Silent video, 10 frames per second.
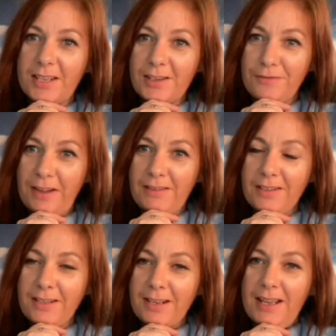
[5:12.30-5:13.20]
who said he
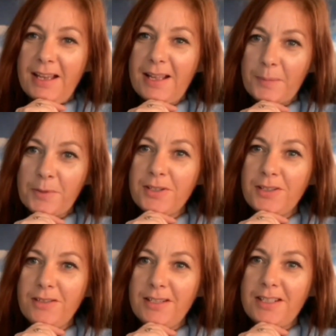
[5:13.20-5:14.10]
found it
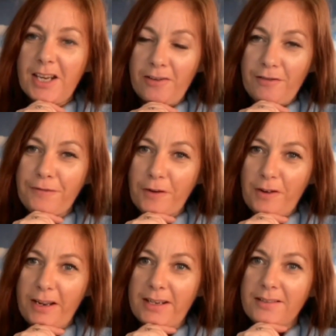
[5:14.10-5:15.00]
absolutely
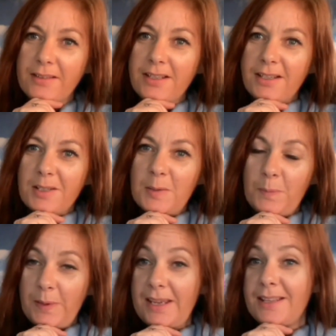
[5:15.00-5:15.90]
terrifying to
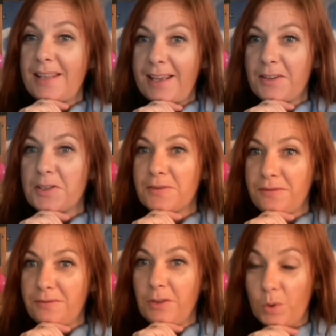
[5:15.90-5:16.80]
be in the House
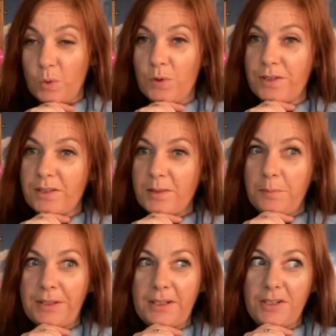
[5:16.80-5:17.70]
of
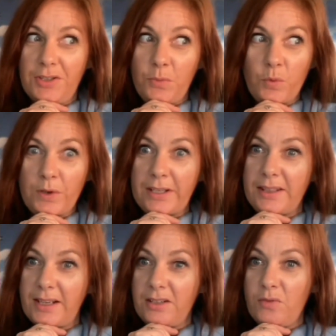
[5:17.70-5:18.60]
Lords, because you walk
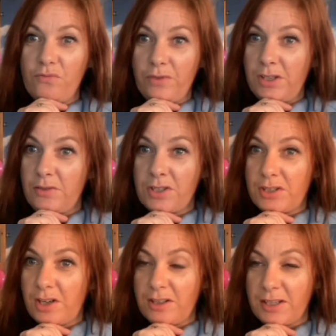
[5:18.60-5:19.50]
in there and you
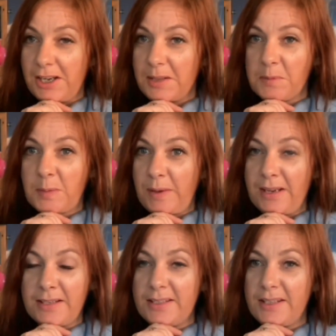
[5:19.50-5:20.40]
start to hear them
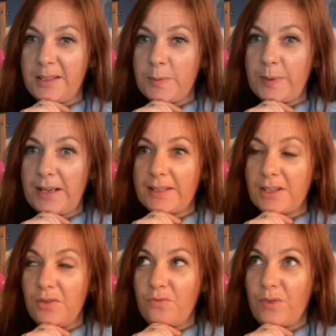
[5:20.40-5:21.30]
speak and see the
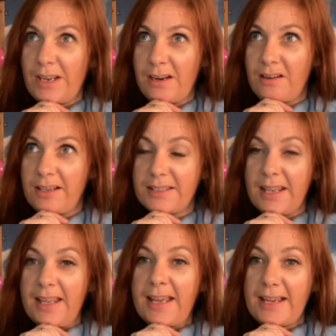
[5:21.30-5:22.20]
debates, and you
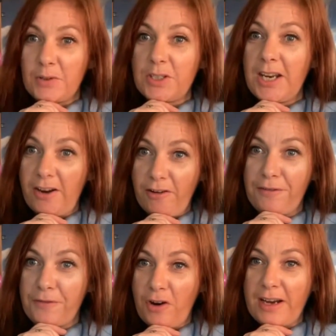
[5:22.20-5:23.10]
realise how
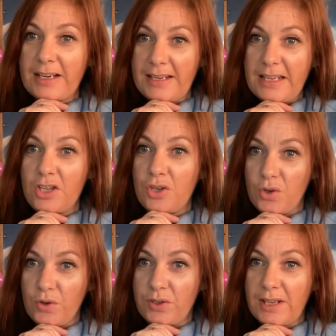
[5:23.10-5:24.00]
terrifyingly
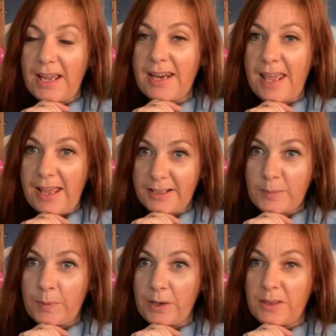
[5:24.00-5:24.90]
good and
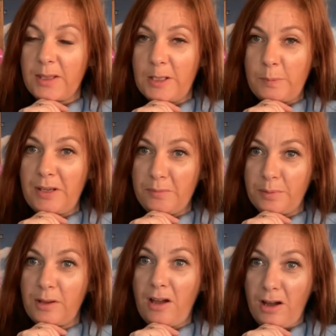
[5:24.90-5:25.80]
expert these
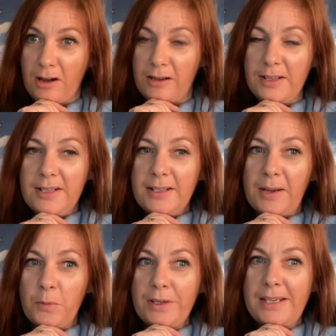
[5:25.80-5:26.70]
people are.
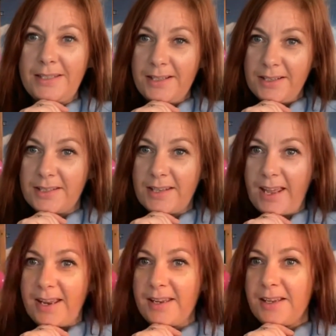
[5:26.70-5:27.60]
And what he didn't
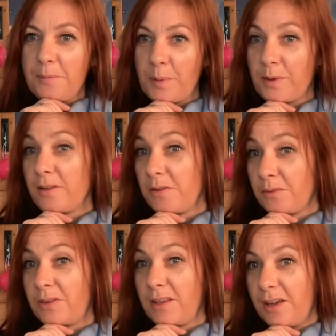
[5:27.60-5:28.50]
say, but
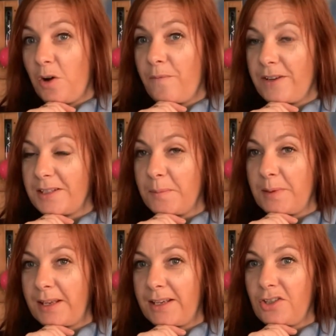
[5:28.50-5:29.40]
the obvious
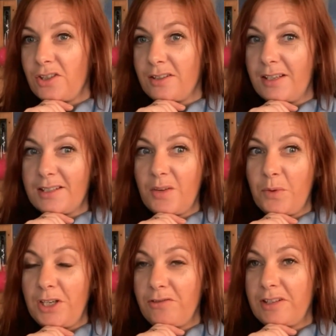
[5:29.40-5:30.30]
implication, is
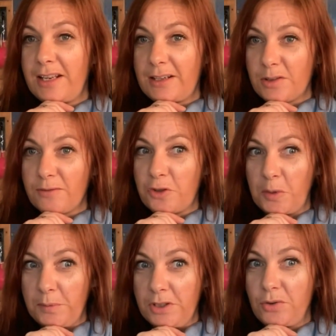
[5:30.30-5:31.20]
that when you're in the House of
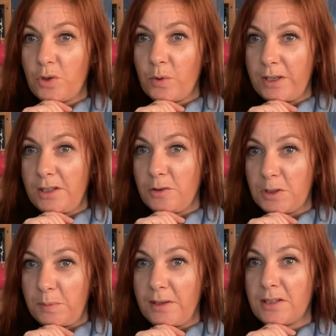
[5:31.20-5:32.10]
Commons, you're quite
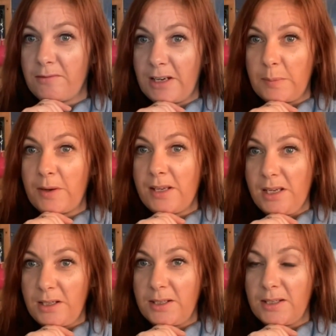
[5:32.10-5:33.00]
used to being surrounded by
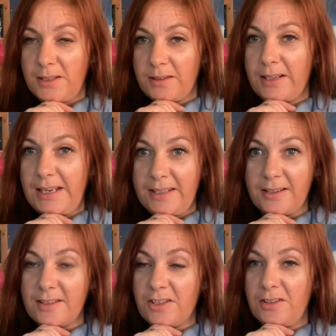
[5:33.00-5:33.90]
egotistical
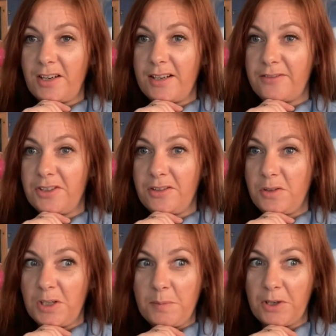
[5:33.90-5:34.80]
idiots. And you don't have to
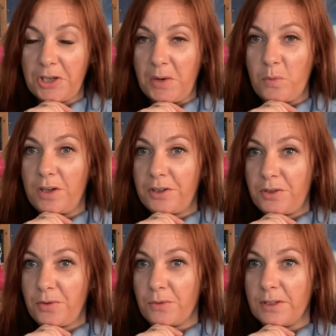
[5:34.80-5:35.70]
do too much homework
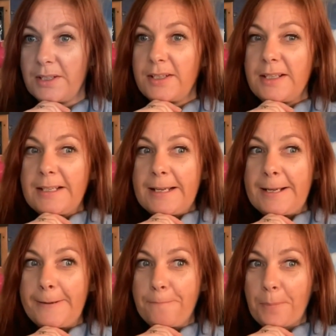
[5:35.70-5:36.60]
at all.
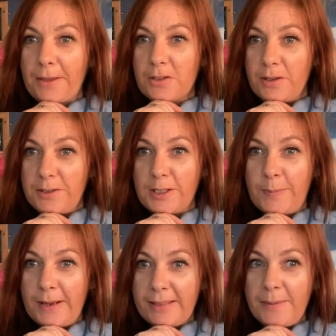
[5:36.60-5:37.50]
So I
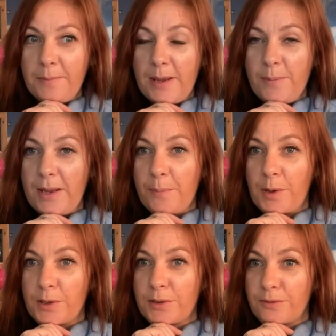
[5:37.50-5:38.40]
suspect that may be a
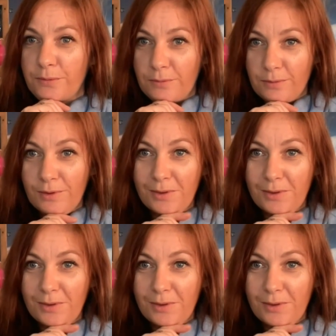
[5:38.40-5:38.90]
part of